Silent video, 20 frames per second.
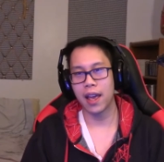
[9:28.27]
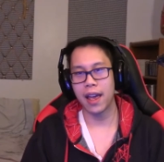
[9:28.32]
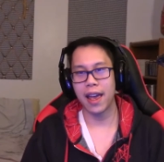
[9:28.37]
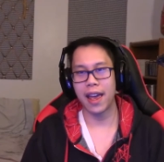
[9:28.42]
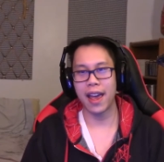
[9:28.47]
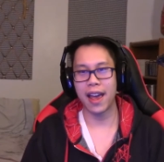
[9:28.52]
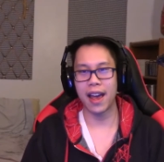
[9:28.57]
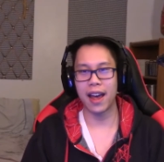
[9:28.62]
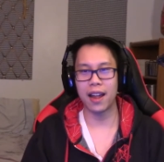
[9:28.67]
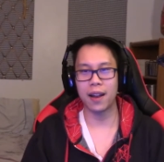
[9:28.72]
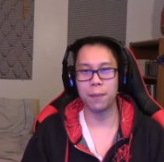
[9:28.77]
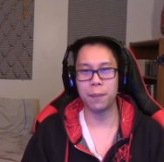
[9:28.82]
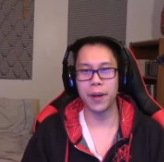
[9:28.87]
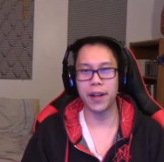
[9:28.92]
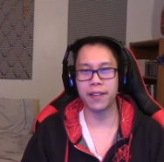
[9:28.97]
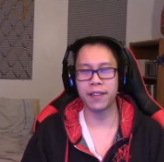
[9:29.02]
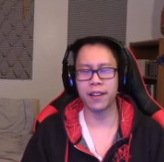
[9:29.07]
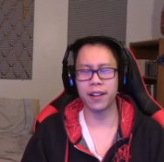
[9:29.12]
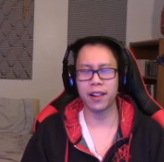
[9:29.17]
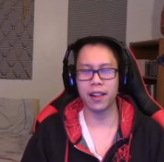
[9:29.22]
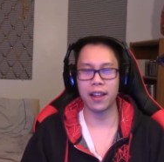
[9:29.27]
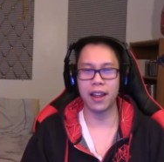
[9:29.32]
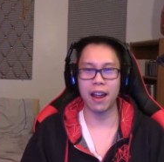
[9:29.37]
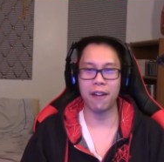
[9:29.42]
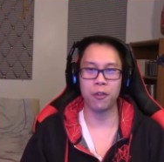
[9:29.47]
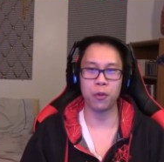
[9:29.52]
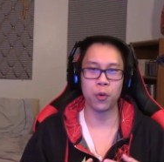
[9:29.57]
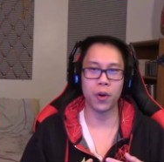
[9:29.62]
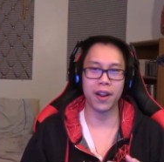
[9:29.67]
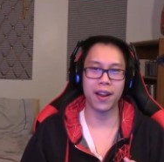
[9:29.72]
And basically,
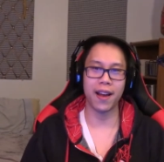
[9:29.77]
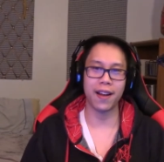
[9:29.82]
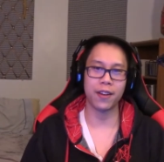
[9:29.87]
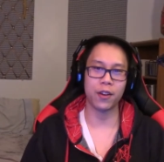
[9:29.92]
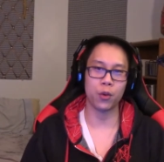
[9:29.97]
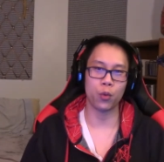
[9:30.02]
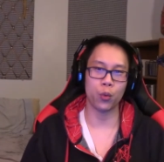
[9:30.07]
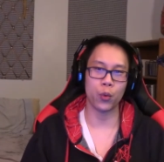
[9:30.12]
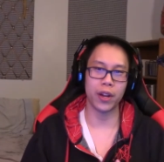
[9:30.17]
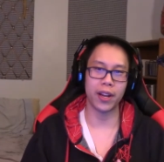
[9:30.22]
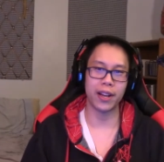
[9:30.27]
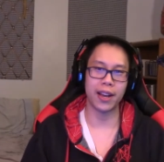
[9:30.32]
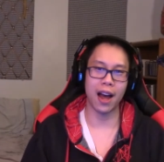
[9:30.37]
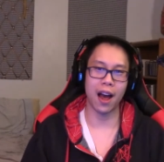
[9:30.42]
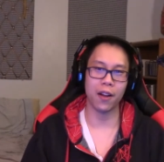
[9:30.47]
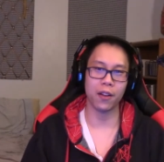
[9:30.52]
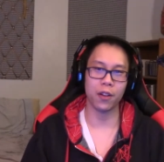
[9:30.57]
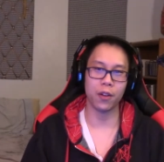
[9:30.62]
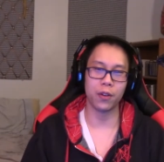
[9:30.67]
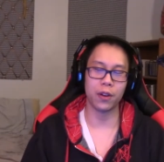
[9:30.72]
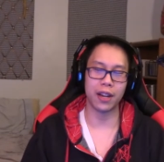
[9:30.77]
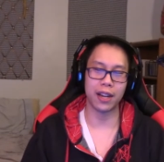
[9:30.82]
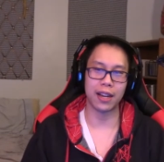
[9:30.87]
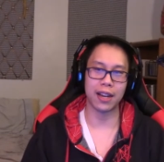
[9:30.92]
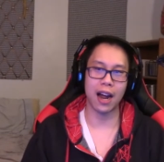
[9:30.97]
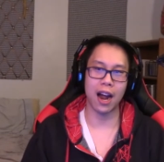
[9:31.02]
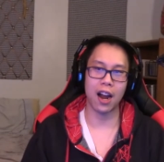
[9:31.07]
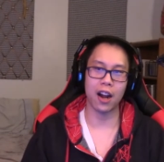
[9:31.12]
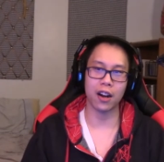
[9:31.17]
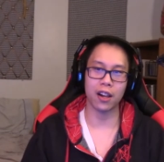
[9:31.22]
everyone had to re-download the
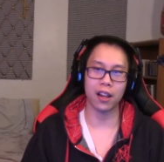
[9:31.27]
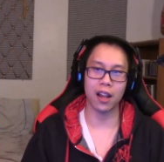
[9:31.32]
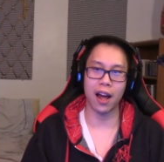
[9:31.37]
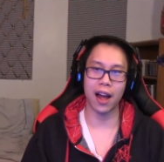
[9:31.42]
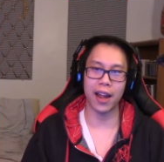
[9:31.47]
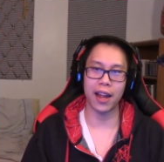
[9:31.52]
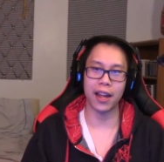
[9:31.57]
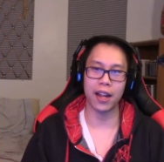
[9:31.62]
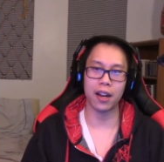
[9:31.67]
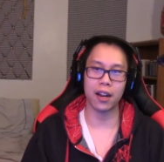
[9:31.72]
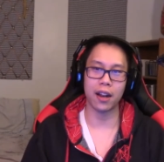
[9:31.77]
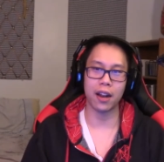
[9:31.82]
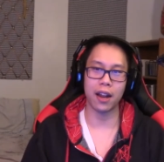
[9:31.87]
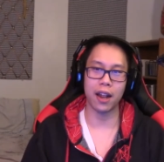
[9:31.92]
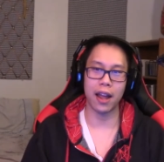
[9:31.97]
entire client,